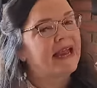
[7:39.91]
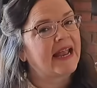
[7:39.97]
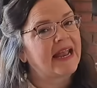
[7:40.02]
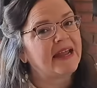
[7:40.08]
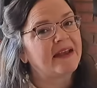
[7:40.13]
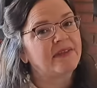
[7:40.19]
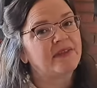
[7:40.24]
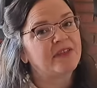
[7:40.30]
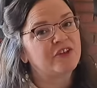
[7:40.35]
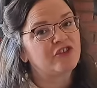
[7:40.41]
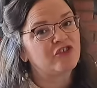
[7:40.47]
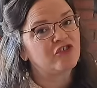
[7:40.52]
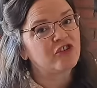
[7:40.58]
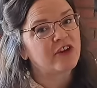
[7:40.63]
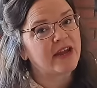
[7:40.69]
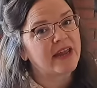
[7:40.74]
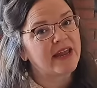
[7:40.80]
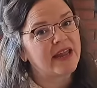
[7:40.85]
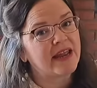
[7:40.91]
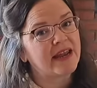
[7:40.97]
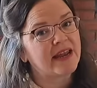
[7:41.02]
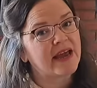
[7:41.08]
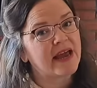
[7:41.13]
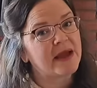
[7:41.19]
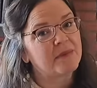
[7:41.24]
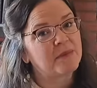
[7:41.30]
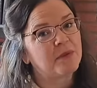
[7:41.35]
and the shade
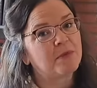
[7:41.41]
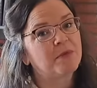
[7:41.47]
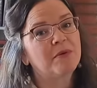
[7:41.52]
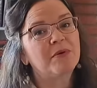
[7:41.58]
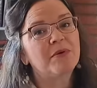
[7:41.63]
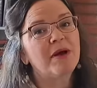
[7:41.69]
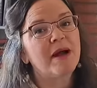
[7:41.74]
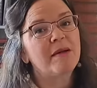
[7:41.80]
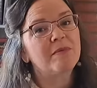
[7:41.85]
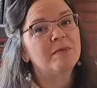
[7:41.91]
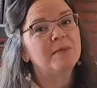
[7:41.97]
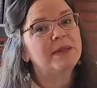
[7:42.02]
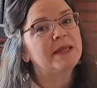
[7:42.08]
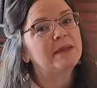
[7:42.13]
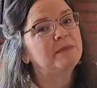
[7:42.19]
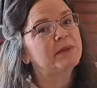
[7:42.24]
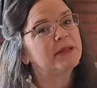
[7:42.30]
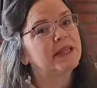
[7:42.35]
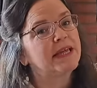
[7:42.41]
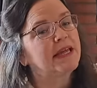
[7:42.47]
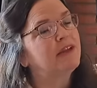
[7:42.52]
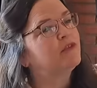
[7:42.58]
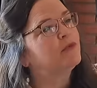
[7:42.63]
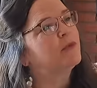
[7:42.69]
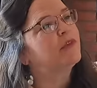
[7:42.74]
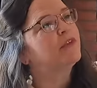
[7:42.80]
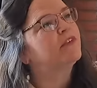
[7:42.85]
I will probably pleat
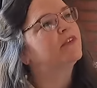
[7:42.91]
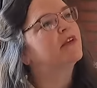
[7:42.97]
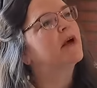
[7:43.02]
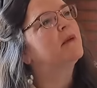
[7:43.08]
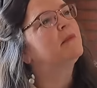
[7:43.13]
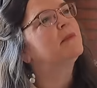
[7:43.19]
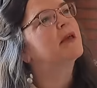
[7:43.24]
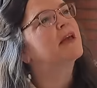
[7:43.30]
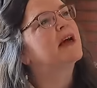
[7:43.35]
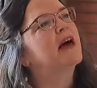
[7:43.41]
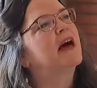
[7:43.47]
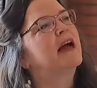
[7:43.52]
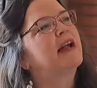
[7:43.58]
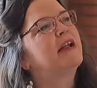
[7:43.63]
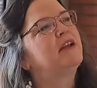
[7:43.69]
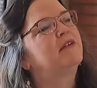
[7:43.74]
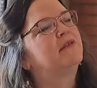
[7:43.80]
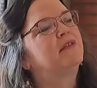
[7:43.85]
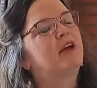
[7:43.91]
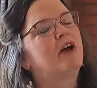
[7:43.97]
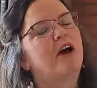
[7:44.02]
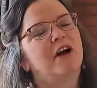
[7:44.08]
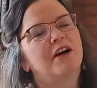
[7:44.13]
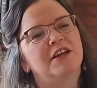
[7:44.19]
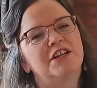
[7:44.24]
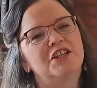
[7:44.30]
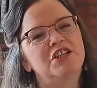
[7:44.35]
with some kind of
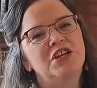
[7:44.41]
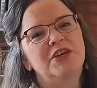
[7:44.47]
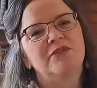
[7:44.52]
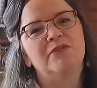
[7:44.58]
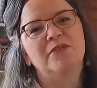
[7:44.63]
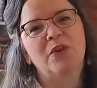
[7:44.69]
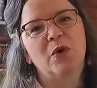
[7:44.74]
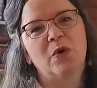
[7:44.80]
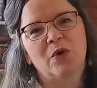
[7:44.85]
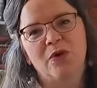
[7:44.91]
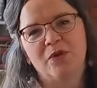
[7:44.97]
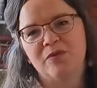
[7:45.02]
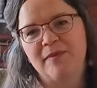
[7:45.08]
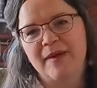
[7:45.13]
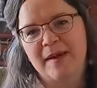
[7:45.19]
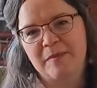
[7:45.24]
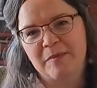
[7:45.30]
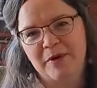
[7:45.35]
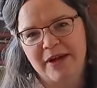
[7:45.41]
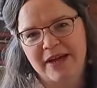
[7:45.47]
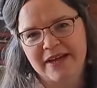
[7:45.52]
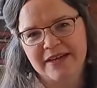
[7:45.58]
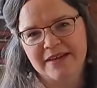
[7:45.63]
cottagey floral fabric.